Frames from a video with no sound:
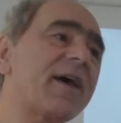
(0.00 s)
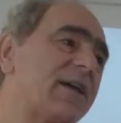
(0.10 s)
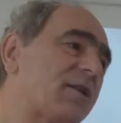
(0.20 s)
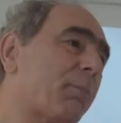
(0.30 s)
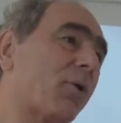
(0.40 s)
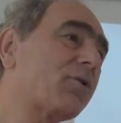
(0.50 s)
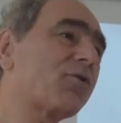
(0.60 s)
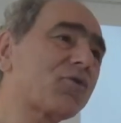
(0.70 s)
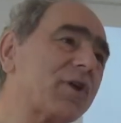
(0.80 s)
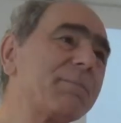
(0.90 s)
eight point
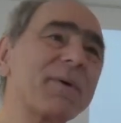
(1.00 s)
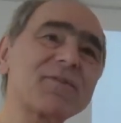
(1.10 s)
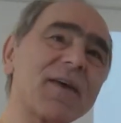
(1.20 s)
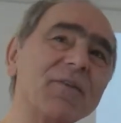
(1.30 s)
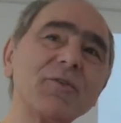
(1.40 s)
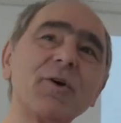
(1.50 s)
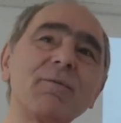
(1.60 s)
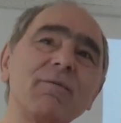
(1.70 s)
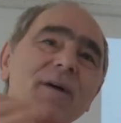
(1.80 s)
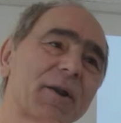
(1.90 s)
three percent
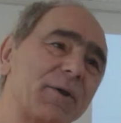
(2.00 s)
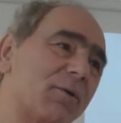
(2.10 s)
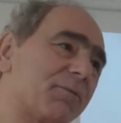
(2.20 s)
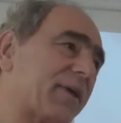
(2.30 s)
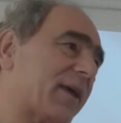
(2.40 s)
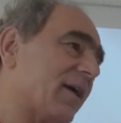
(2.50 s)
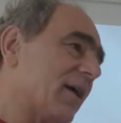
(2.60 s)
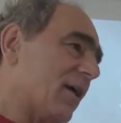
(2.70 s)
of the value of the